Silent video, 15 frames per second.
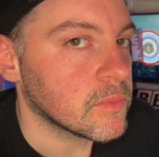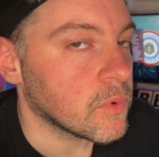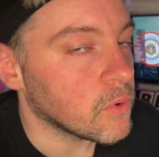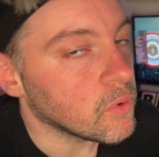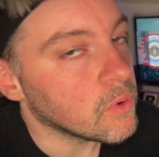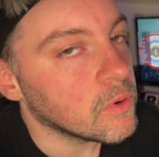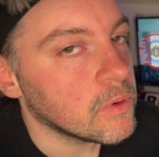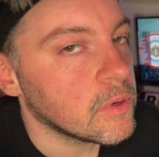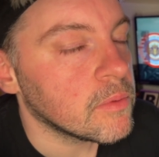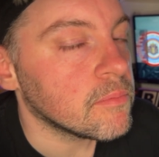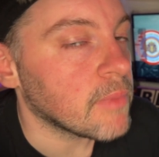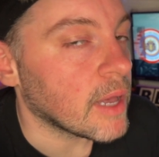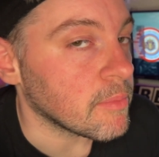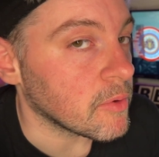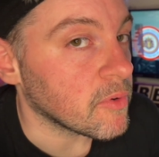Or
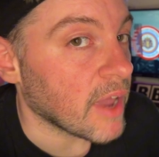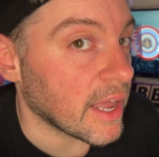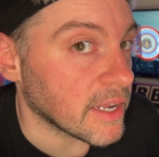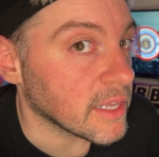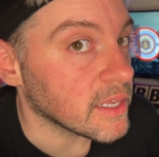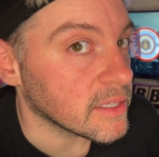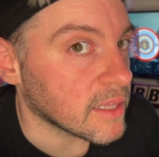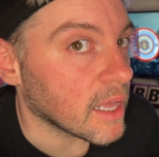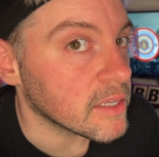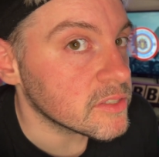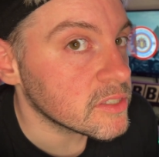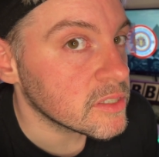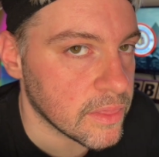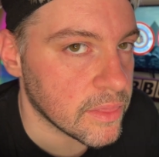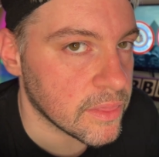maybe reality
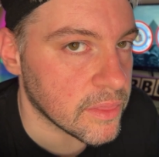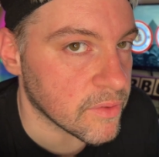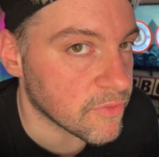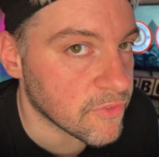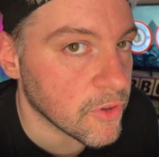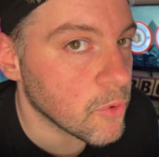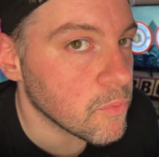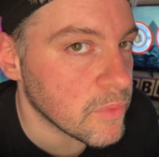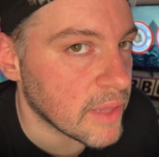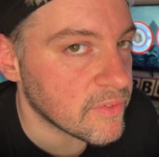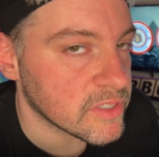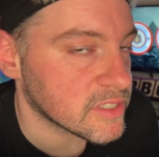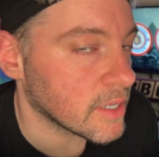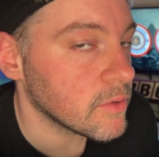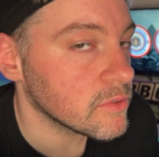does. The film never
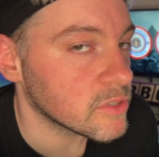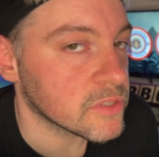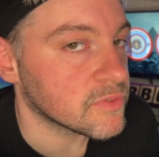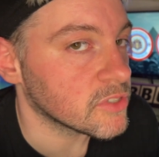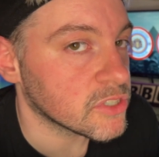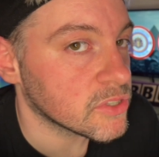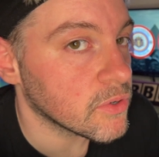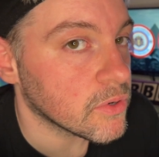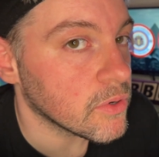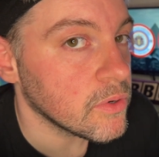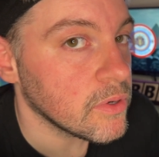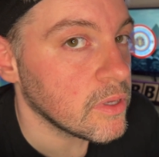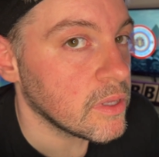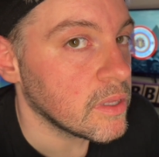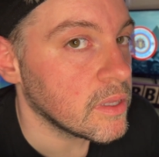tells us for sure,
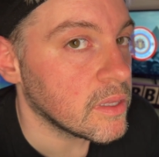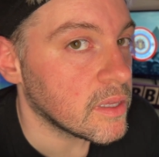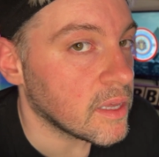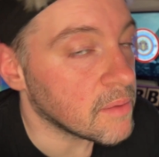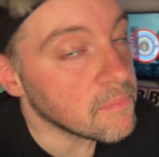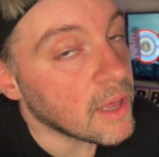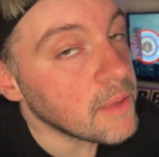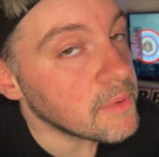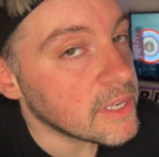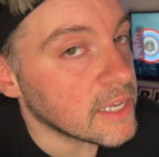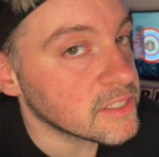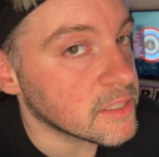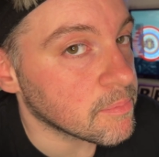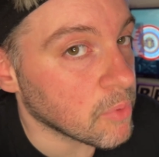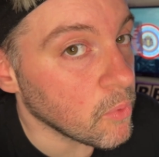and maybe
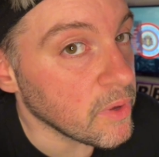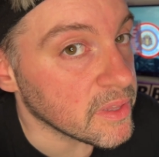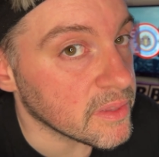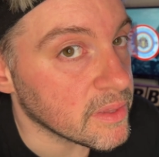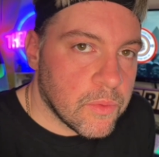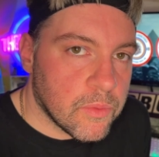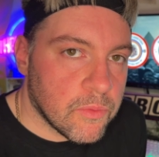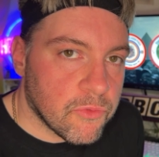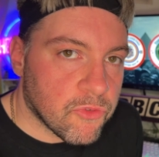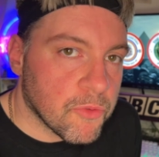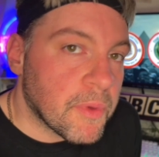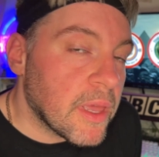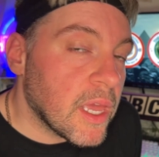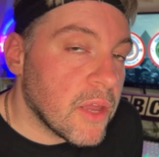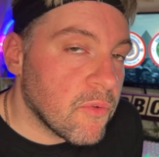that's the point.
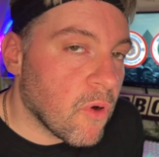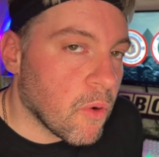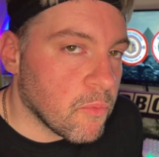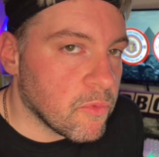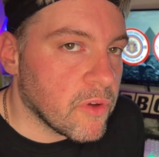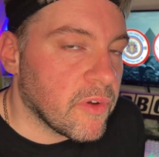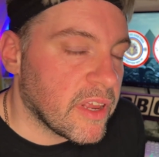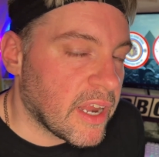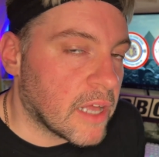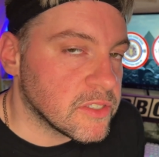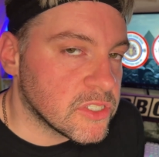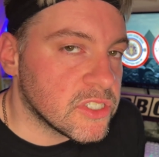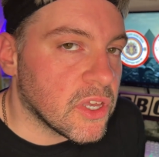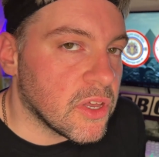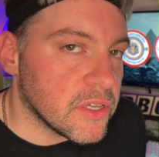From here on, we're in
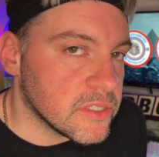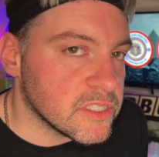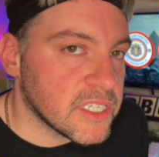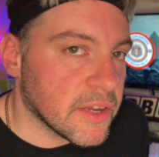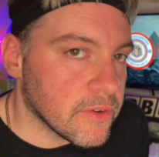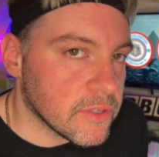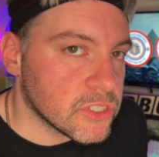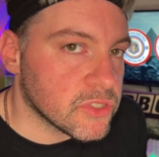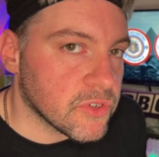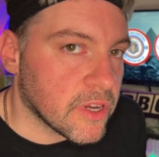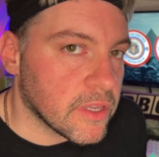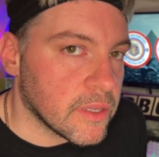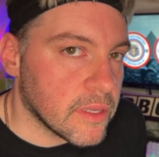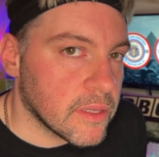uncertain territory.